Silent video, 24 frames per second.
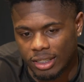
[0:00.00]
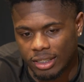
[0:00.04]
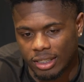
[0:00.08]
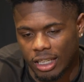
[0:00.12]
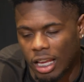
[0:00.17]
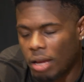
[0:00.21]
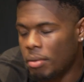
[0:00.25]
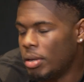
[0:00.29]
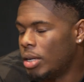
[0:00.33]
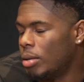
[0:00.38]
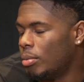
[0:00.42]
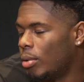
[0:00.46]
They just
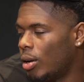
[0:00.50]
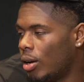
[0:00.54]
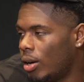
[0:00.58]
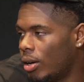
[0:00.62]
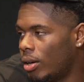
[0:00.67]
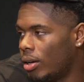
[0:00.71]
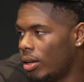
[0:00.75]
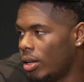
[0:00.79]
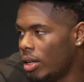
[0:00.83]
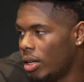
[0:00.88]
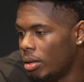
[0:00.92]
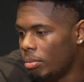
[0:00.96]
gave me the
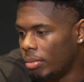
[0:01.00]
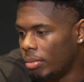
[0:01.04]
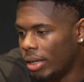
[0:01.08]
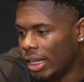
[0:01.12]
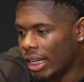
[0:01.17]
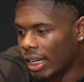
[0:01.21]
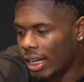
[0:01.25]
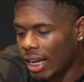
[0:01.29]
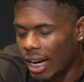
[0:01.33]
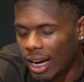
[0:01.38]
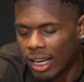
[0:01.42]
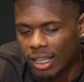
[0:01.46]
ball. But
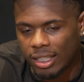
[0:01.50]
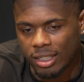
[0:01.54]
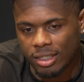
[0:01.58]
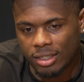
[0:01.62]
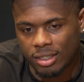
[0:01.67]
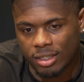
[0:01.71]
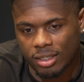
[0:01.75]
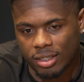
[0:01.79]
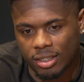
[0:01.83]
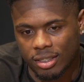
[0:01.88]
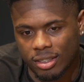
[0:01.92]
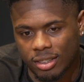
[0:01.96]
in
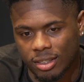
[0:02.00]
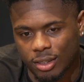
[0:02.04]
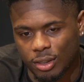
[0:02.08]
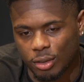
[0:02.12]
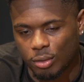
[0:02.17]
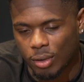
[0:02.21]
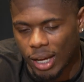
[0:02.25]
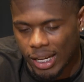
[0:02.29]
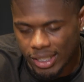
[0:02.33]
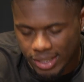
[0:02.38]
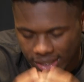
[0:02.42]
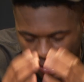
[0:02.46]
college,
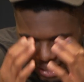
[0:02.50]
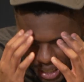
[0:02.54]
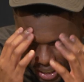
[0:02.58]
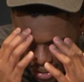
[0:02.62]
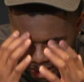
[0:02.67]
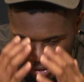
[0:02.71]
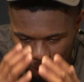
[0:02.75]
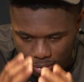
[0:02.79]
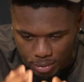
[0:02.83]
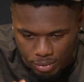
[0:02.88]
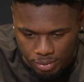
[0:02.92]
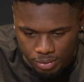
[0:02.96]
you actually got to
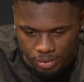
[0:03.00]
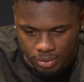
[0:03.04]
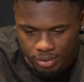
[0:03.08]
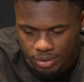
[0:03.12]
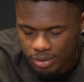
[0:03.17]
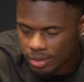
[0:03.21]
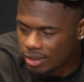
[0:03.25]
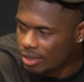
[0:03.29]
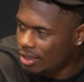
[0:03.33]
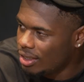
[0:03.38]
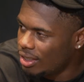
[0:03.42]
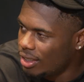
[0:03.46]
know
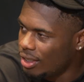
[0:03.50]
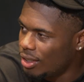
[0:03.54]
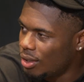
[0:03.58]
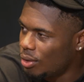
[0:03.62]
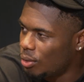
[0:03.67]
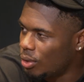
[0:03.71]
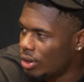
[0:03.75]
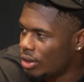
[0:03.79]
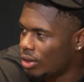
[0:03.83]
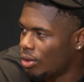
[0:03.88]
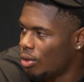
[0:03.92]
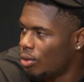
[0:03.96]

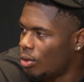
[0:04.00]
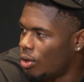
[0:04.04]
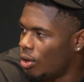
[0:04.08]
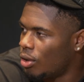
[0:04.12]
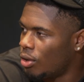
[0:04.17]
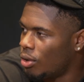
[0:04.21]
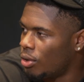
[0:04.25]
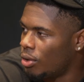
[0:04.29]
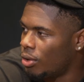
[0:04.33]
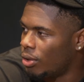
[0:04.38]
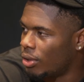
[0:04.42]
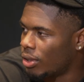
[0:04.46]
what's going
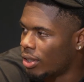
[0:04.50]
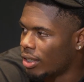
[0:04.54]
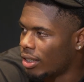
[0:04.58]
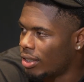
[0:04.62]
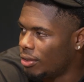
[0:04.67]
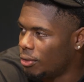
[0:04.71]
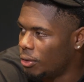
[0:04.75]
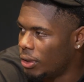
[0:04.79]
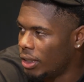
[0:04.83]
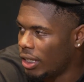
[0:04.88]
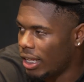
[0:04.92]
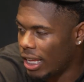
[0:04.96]

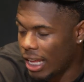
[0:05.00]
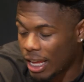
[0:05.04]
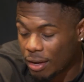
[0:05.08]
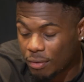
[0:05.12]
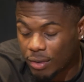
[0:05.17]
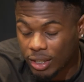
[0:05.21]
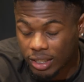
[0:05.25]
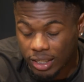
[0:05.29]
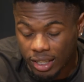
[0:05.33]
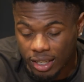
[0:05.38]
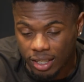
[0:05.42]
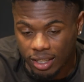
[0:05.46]
on with
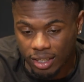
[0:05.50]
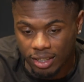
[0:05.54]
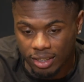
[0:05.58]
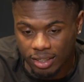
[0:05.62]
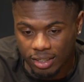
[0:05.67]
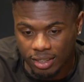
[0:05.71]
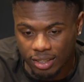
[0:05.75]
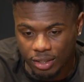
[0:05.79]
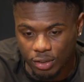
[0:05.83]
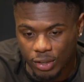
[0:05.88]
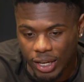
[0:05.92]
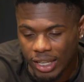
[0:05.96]
everything.
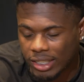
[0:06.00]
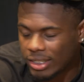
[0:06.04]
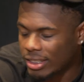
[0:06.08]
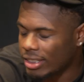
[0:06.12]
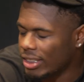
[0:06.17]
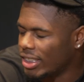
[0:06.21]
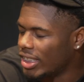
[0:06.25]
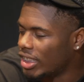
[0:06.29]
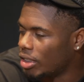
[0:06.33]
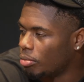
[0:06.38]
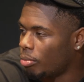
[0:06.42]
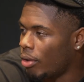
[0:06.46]
You can't just
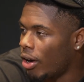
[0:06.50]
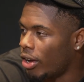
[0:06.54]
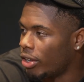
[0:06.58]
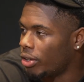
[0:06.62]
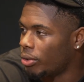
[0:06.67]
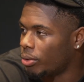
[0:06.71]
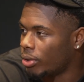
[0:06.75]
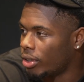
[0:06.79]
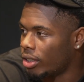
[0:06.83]
get the ball and